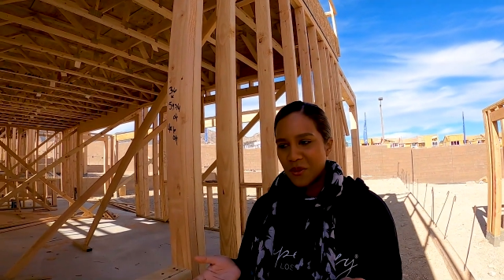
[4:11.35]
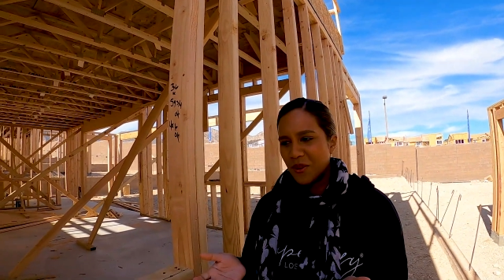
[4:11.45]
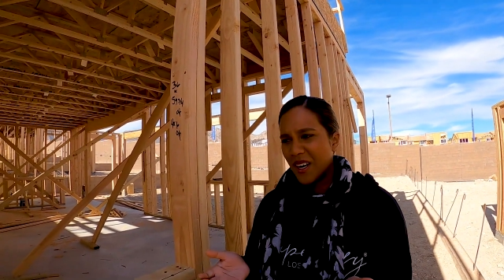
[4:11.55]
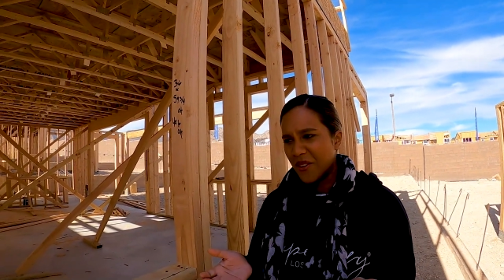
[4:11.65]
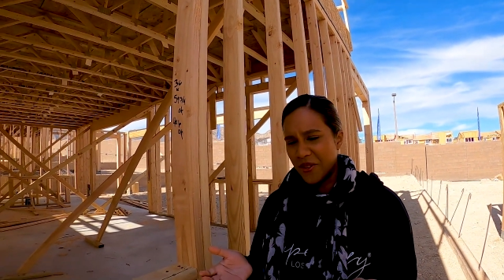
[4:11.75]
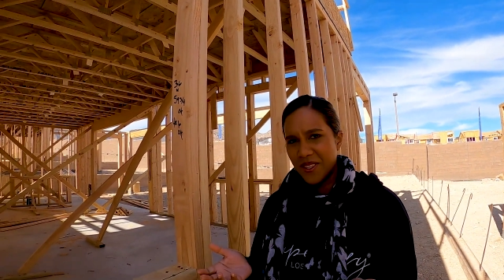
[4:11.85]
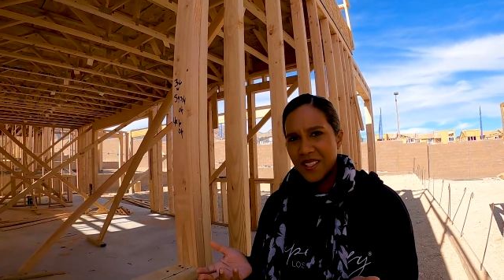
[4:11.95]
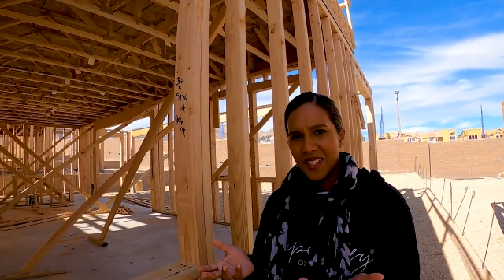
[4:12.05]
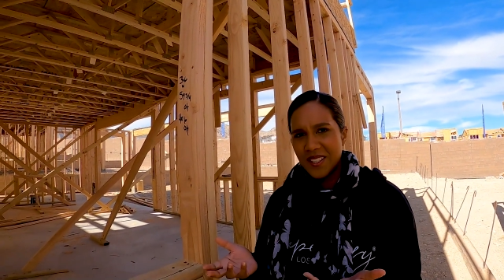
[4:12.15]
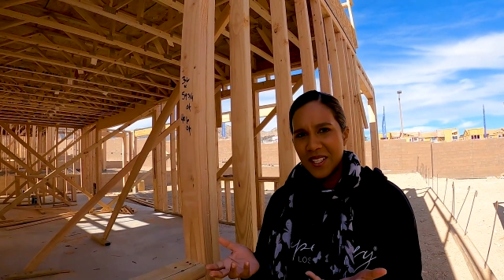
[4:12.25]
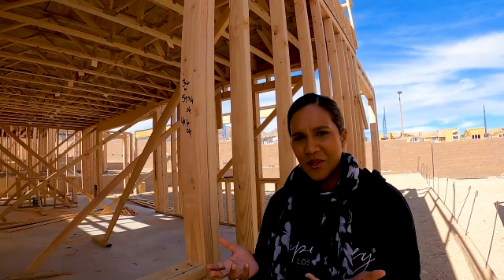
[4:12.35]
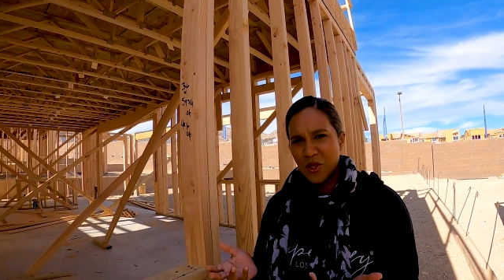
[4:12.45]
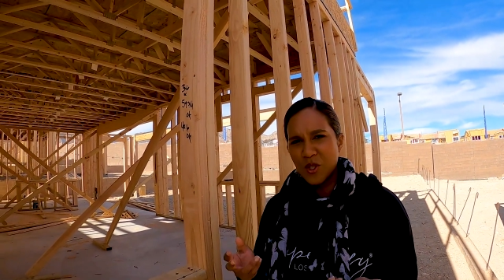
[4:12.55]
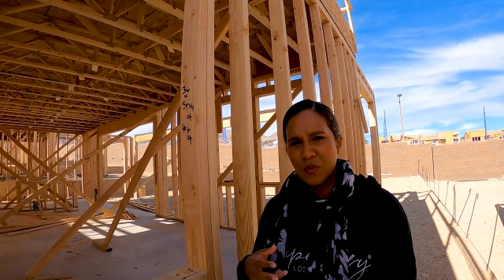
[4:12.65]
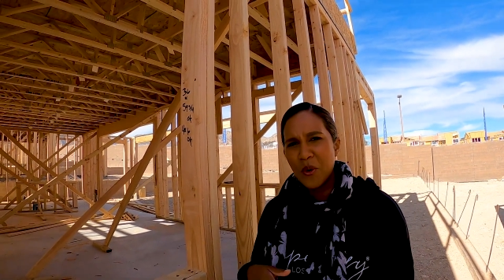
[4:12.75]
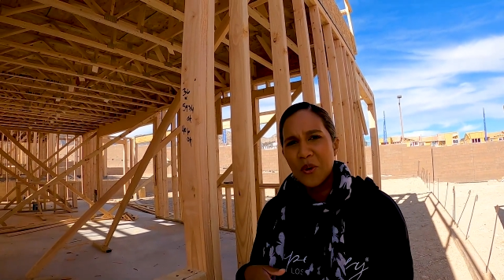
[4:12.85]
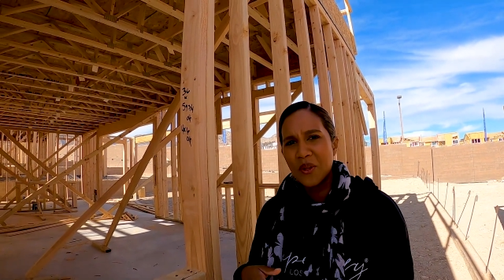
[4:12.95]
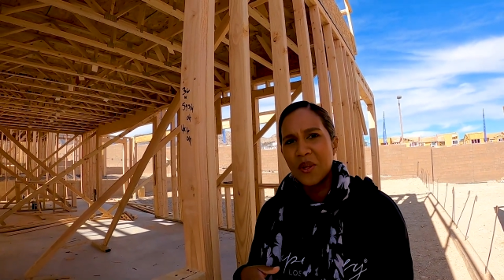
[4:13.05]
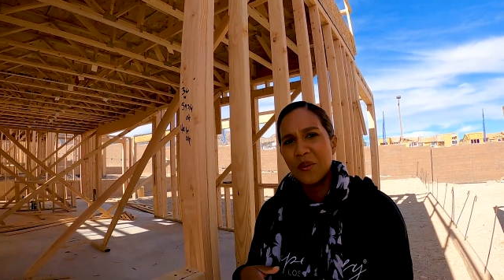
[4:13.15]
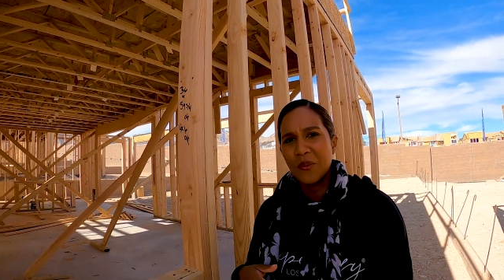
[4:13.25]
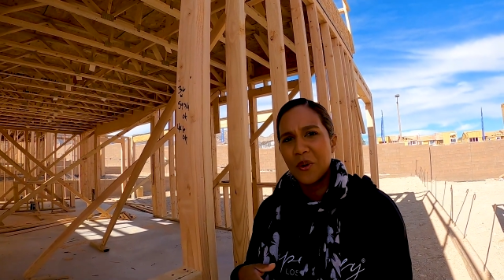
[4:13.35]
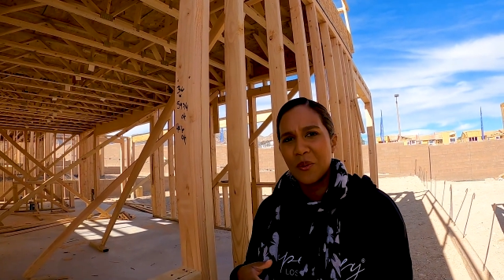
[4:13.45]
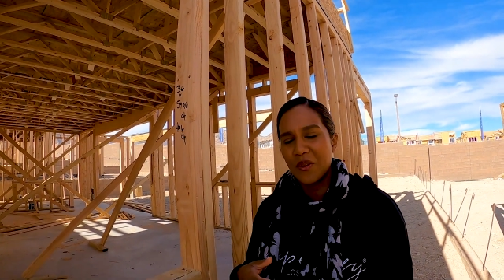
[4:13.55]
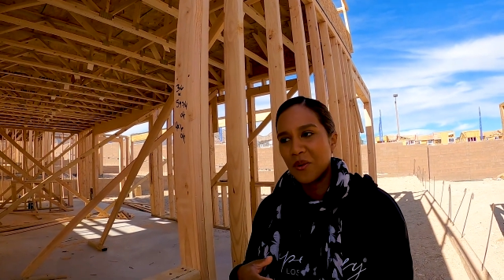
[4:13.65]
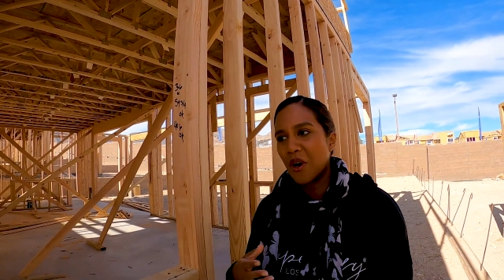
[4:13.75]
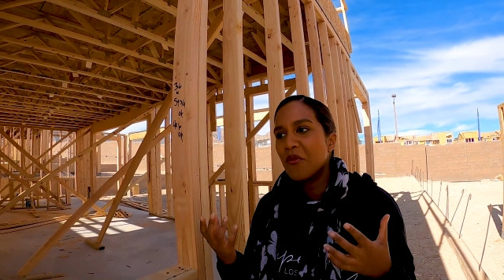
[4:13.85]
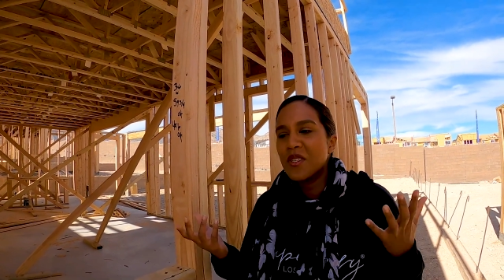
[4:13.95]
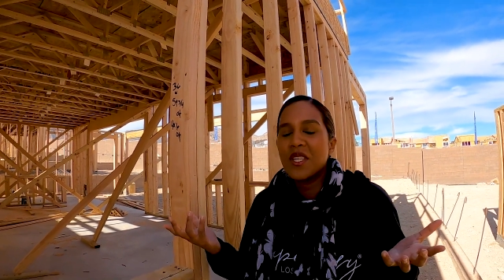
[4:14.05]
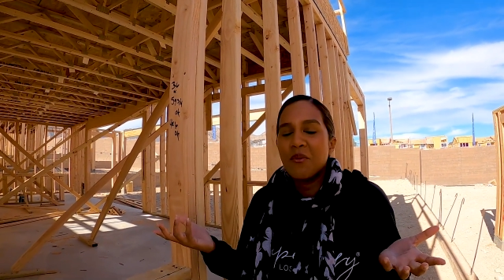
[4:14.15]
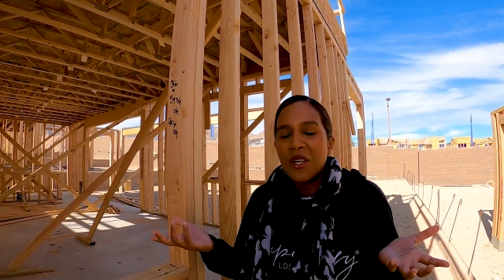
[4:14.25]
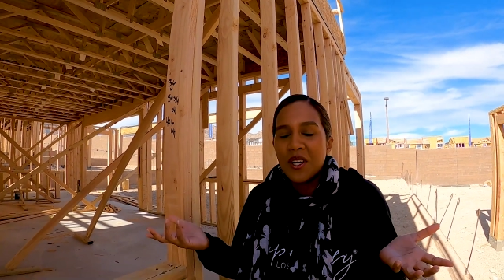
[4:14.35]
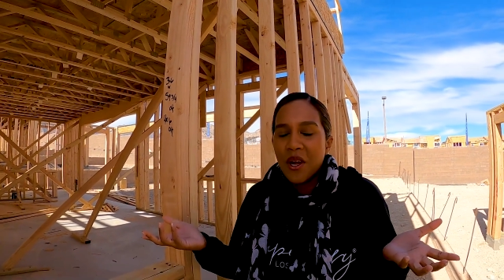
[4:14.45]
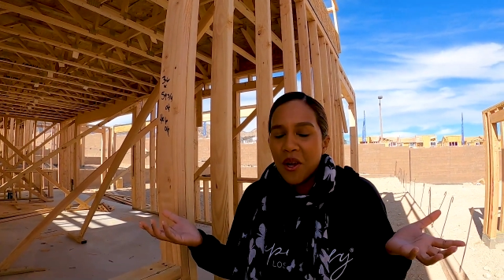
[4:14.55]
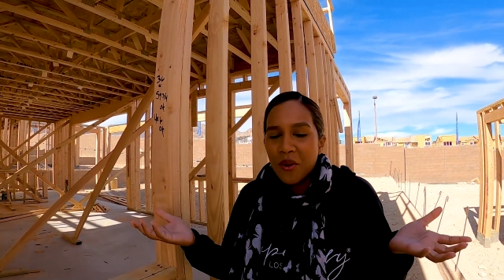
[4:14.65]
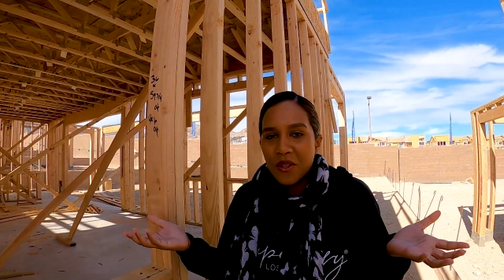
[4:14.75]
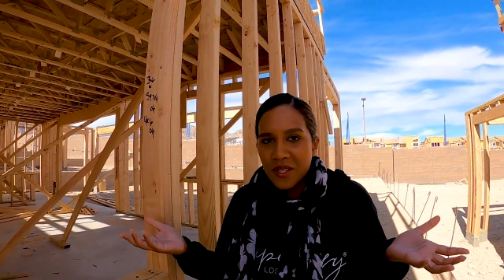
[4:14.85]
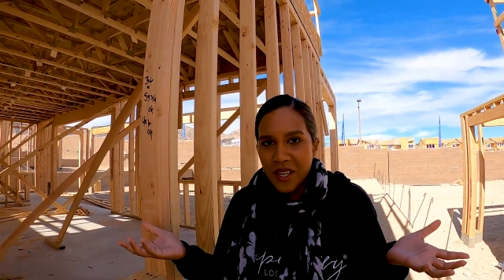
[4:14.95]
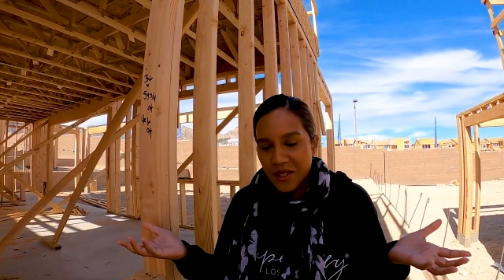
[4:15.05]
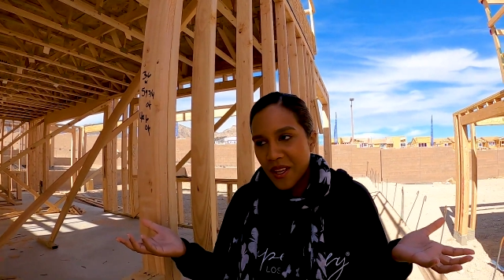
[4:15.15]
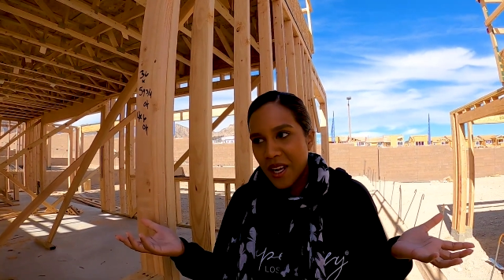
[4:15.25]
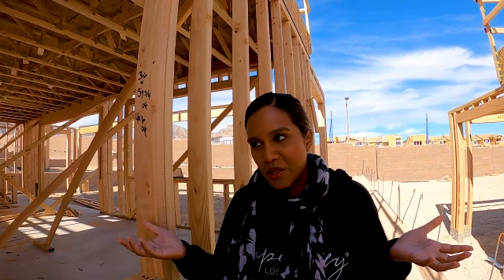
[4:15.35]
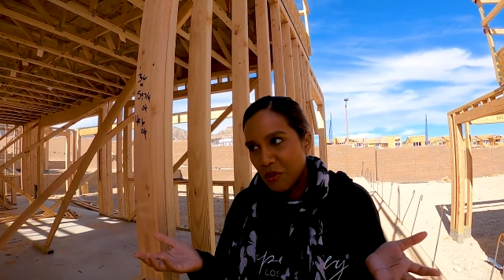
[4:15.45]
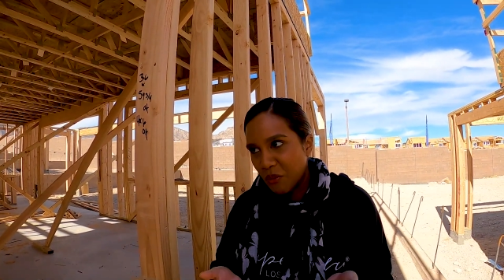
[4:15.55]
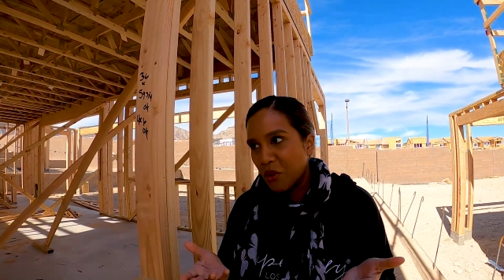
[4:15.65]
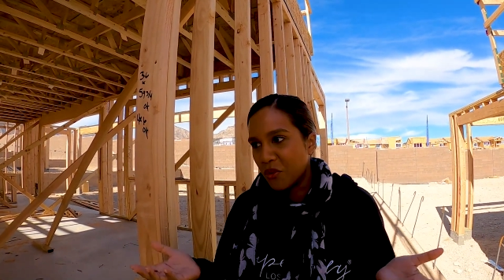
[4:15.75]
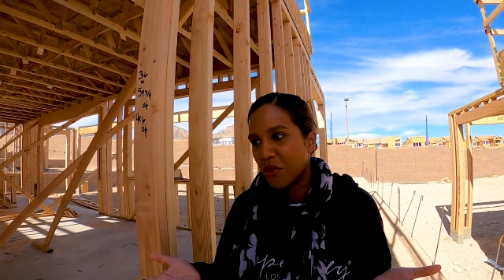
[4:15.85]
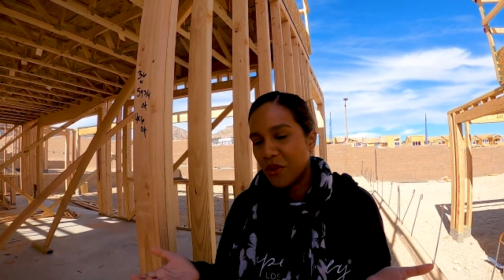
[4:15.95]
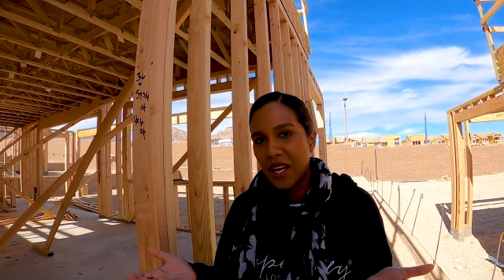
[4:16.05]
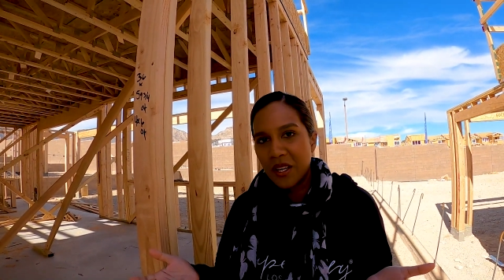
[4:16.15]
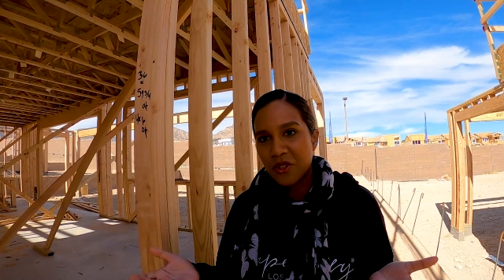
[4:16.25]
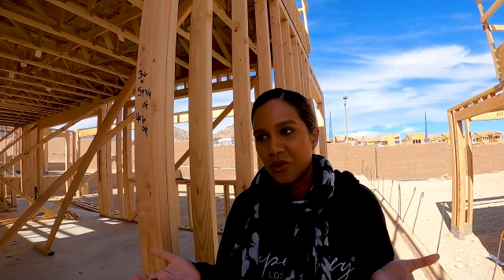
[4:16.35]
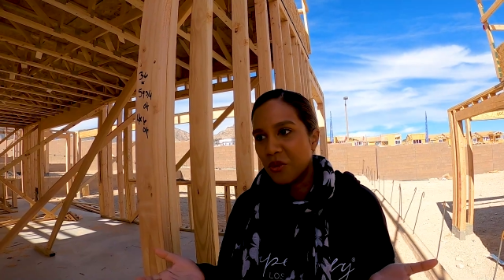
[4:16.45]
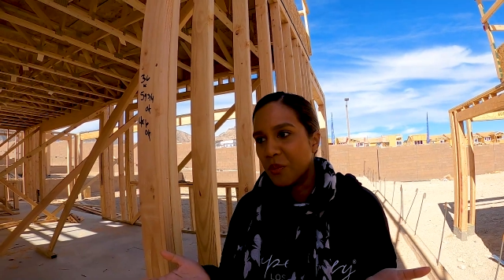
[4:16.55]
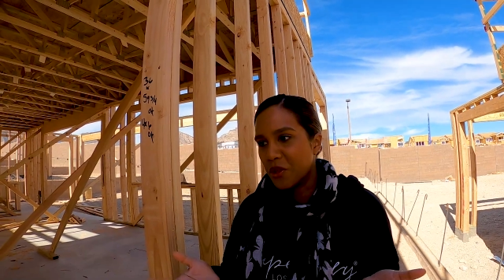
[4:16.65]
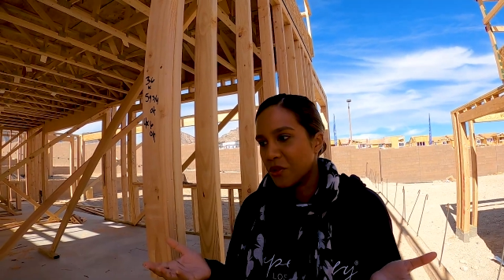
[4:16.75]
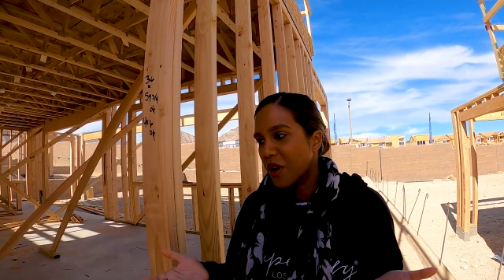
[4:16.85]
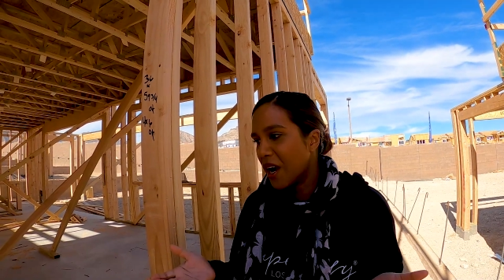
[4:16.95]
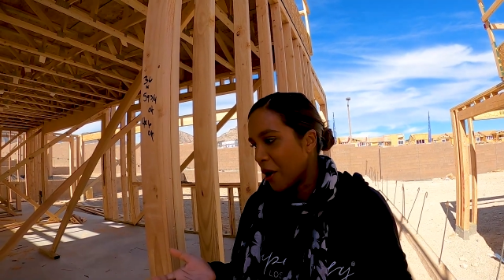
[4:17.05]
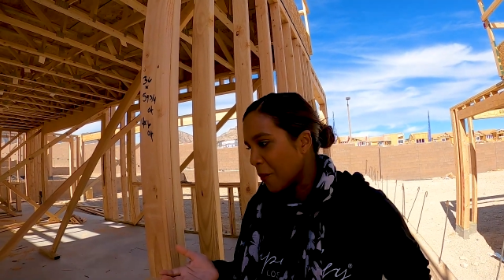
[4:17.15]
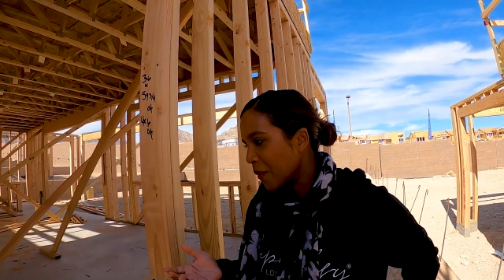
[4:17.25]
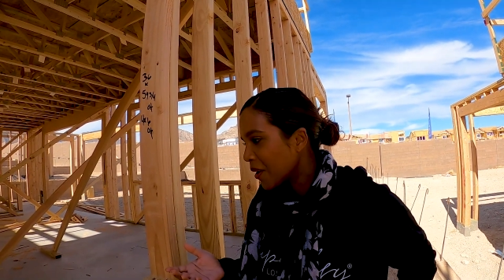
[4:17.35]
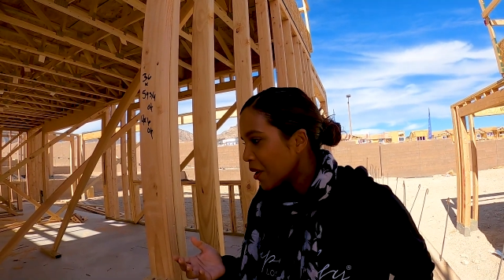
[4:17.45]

thought oh this actually looks smaller than what we thought obviously we know the size of the house we've walked through the actual model home